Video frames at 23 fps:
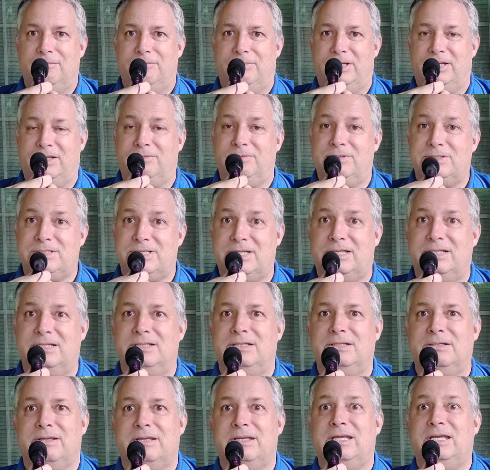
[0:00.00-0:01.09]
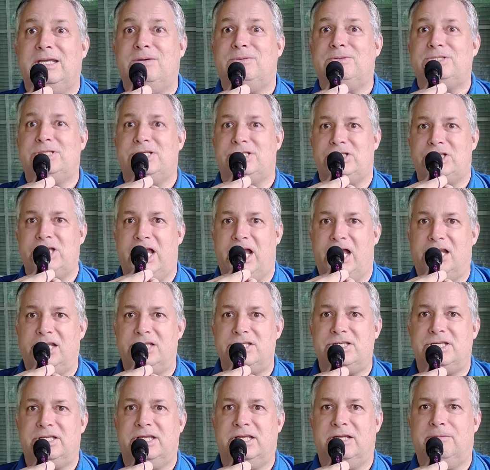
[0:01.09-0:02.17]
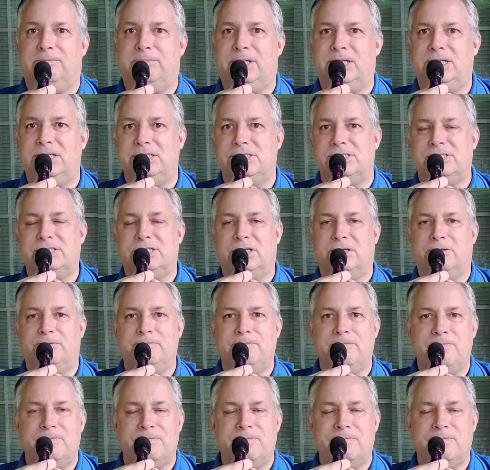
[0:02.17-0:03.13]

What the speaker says: But it was a challenge to get it buttoned, so